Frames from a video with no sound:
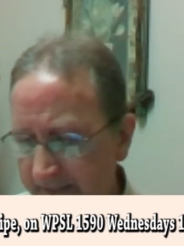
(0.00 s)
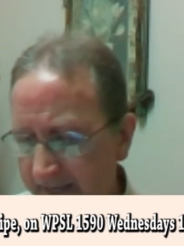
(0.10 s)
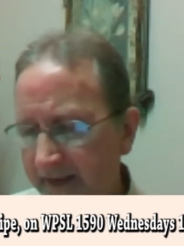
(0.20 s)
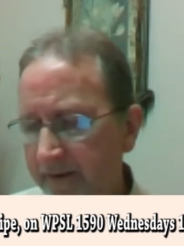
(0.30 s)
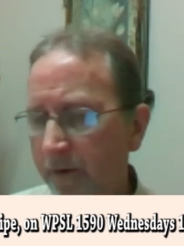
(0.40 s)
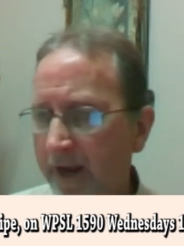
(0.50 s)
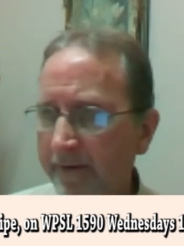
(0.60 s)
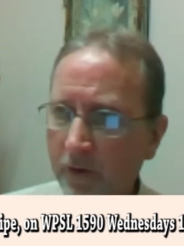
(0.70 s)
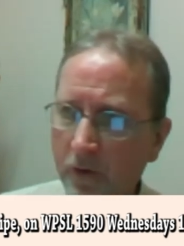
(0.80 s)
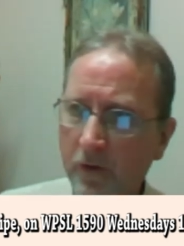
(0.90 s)
Then we have
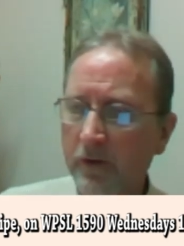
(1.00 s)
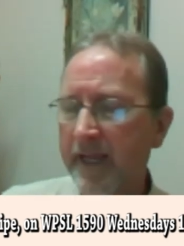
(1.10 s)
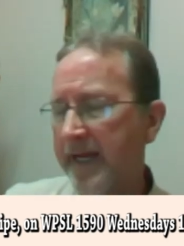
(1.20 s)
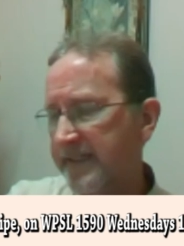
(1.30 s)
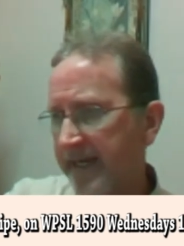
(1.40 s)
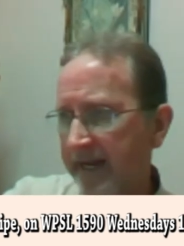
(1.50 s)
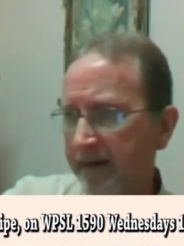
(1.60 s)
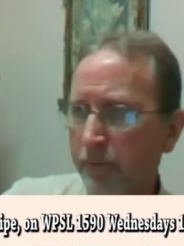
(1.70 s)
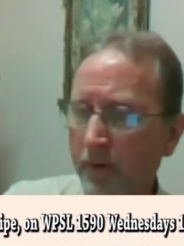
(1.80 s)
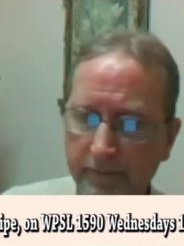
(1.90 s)
a whole cascade
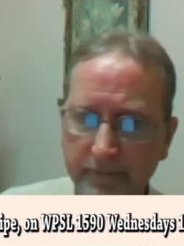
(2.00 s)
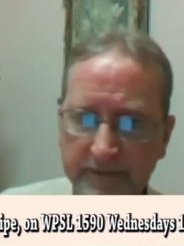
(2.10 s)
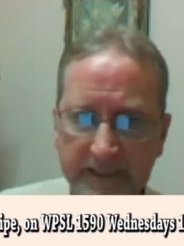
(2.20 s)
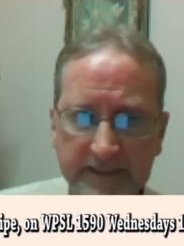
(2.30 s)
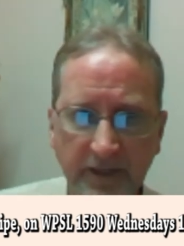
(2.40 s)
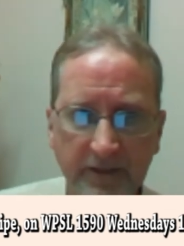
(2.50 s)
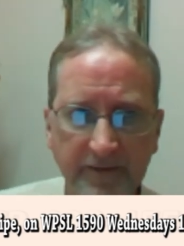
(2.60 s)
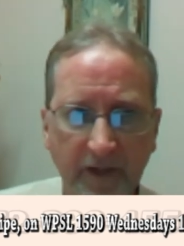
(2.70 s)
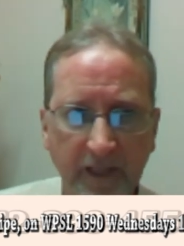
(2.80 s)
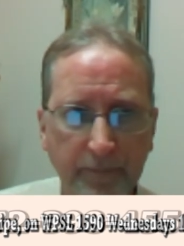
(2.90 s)
of problems that start
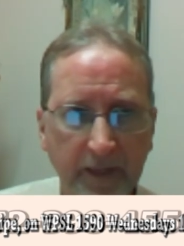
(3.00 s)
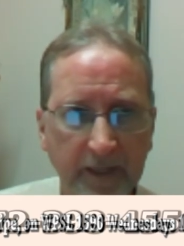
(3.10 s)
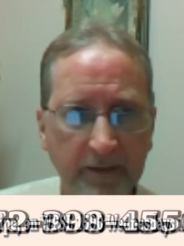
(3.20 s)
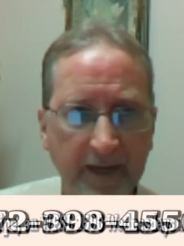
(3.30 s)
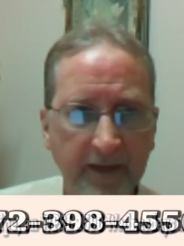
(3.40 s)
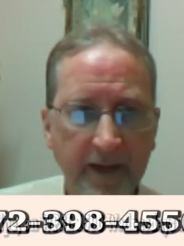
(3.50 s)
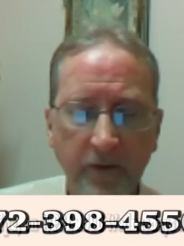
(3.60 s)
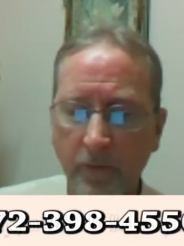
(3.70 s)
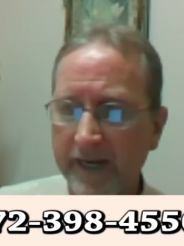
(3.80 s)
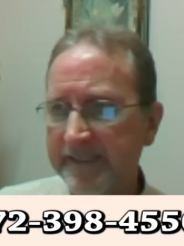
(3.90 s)
developing, like
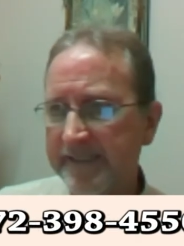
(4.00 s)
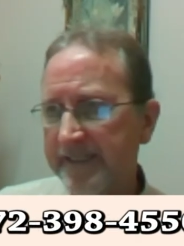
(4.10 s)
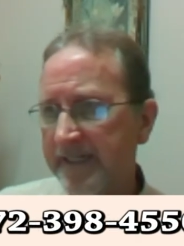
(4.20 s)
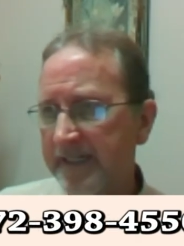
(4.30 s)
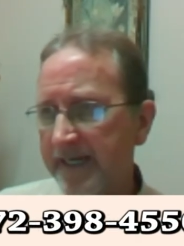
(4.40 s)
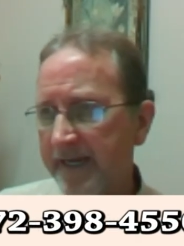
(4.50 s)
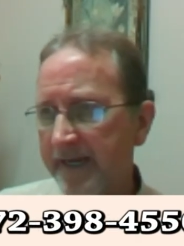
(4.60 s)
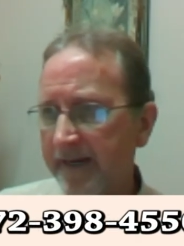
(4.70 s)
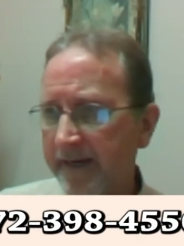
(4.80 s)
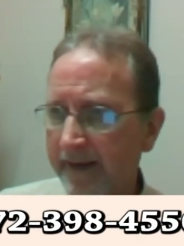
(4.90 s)

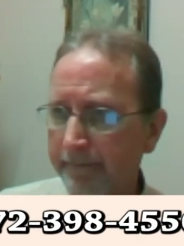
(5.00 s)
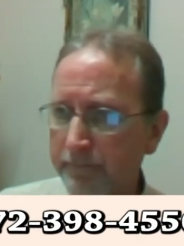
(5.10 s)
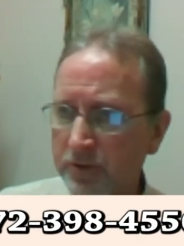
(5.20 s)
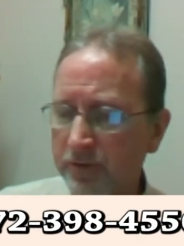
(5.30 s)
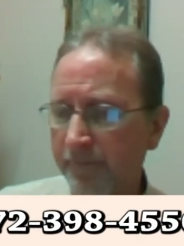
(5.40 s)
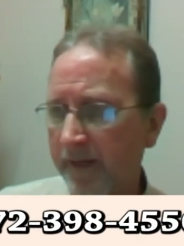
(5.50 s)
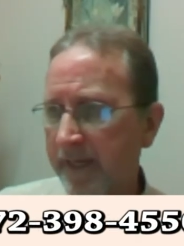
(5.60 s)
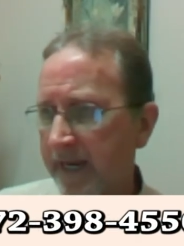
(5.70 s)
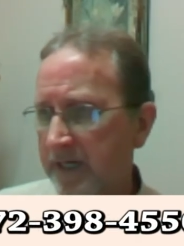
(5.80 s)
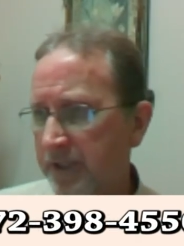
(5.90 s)
rancidity and
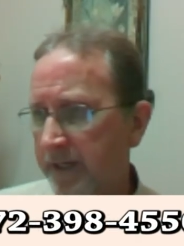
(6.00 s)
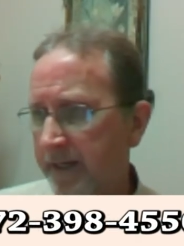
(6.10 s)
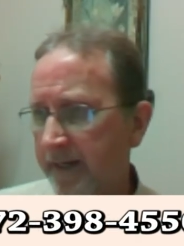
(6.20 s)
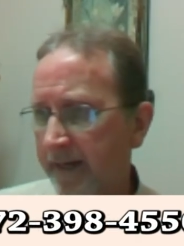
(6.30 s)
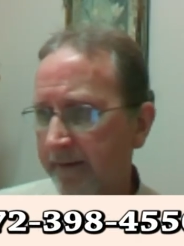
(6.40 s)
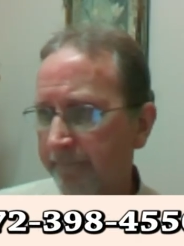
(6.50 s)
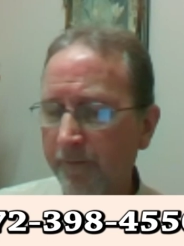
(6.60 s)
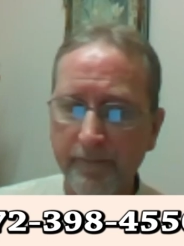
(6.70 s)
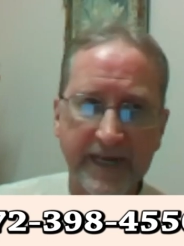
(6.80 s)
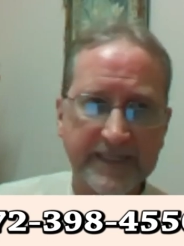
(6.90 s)
putrefaction and
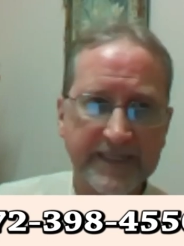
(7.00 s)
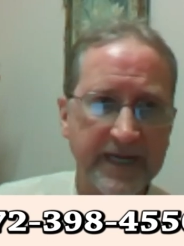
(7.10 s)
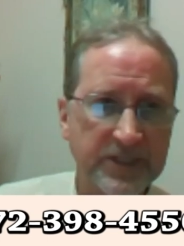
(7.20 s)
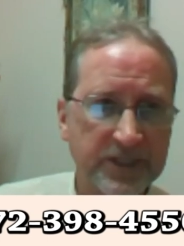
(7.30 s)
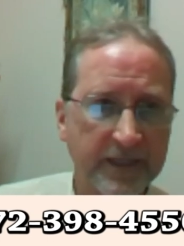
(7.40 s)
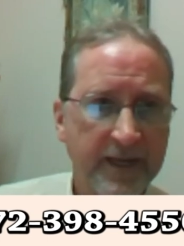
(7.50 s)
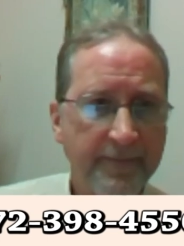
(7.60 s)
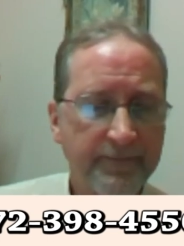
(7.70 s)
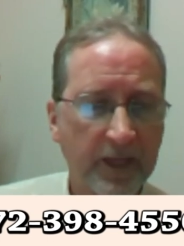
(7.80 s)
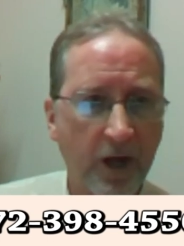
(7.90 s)
fermentation
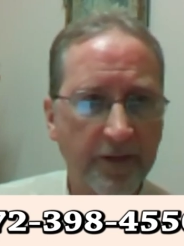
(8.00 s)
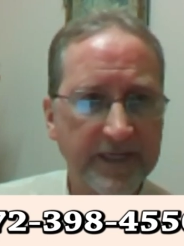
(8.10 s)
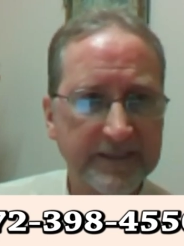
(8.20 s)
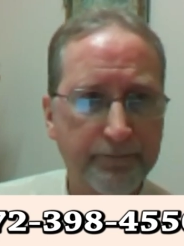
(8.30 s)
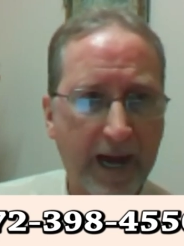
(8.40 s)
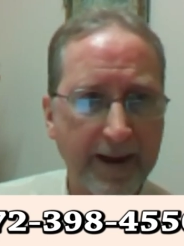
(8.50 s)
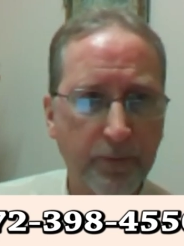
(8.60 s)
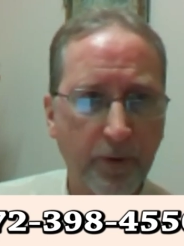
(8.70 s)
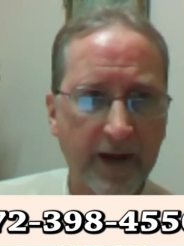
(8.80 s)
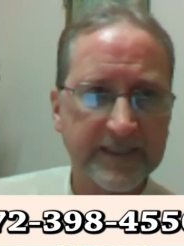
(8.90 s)
and all these
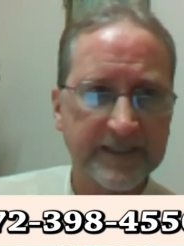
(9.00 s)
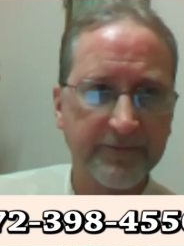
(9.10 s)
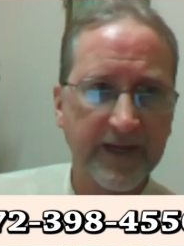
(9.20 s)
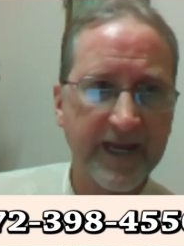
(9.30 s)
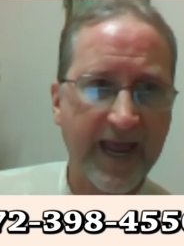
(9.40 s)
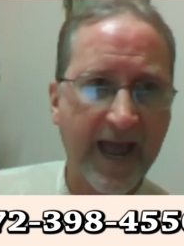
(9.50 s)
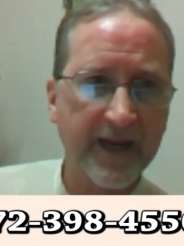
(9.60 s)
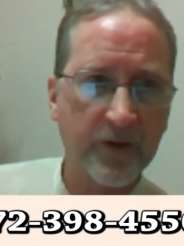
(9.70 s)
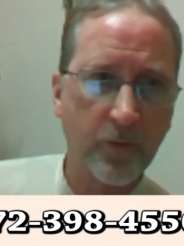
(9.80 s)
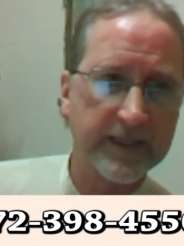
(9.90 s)
byproducts of
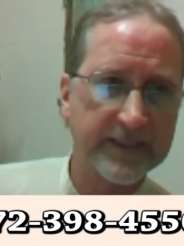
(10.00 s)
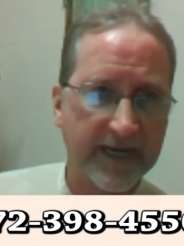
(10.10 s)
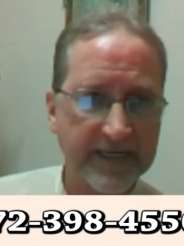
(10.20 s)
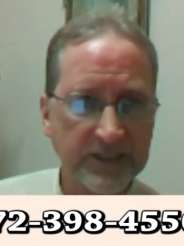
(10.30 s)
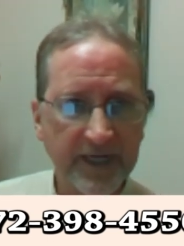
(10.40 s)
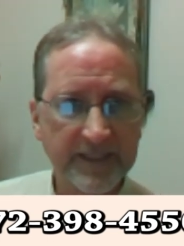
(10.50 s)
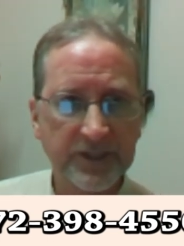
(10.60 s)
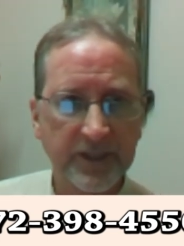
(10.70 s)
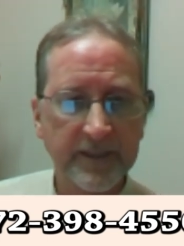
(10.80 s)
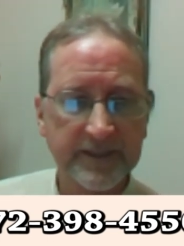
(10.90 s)
inadequate
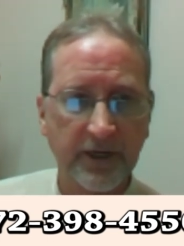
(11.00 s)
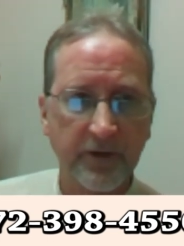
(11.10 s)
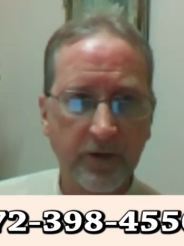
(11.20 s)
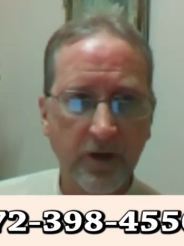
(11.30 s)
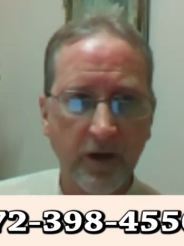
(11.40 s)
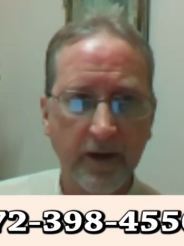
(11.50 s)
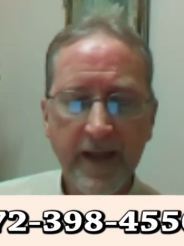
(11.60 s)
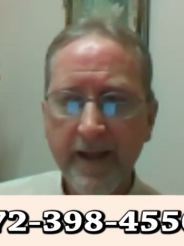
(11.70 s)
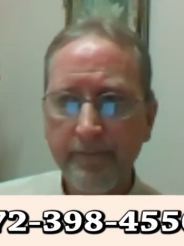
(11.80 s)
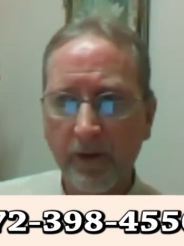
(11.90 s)
digestion start to occur.
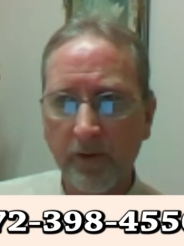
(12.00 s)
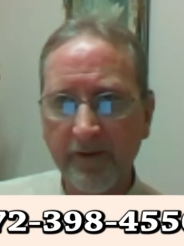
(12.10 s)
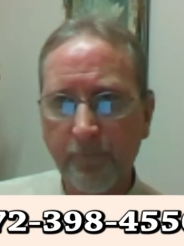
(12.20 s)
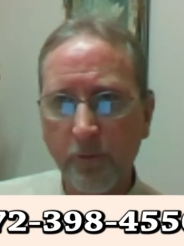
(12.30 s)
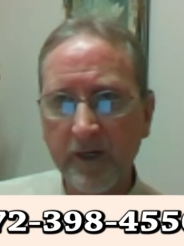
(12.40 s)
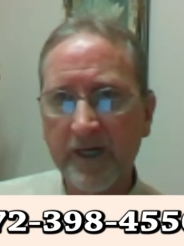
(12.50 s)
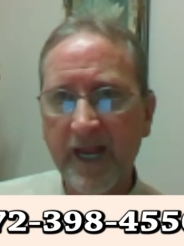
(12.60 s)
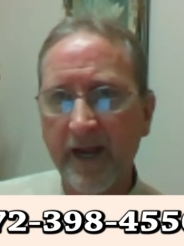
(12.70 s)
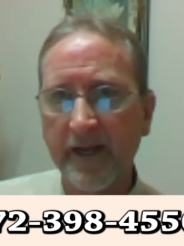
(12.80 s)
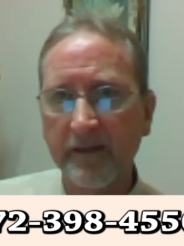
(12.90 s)
But if we're
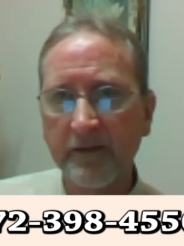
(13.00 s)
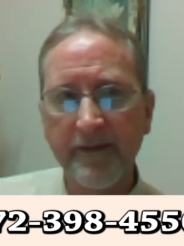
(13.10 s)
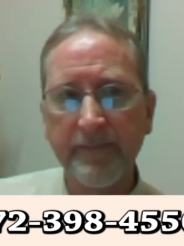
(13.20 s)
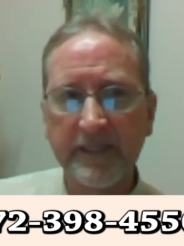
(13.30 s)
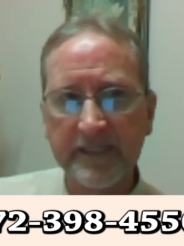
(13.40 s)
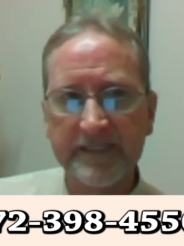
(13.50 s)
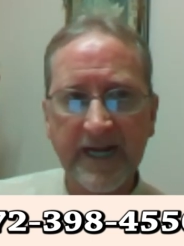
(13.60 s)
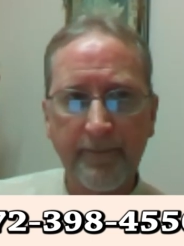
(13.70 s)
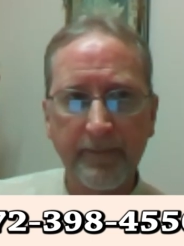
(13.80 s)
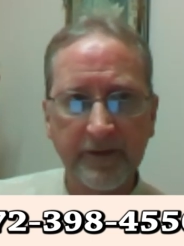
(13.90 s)
kind of limit this
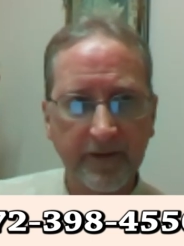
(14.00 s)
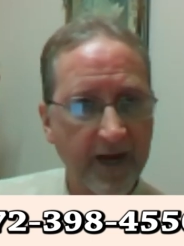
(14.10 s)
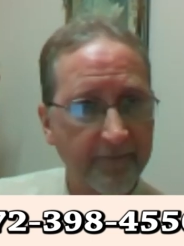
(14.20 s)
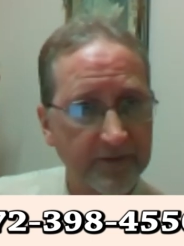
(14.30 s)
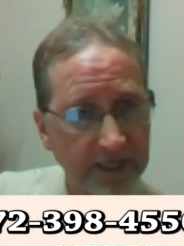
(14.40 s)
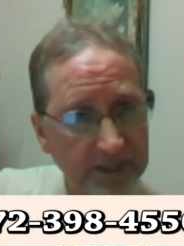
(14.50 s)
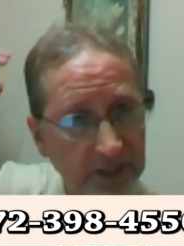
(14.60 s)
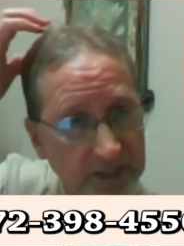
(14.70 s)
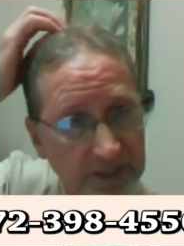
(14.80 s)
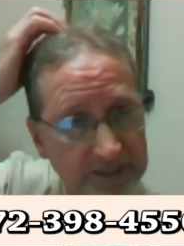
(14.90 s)
conversation
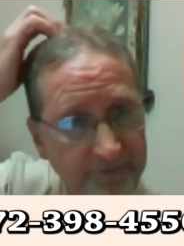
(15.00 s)
to just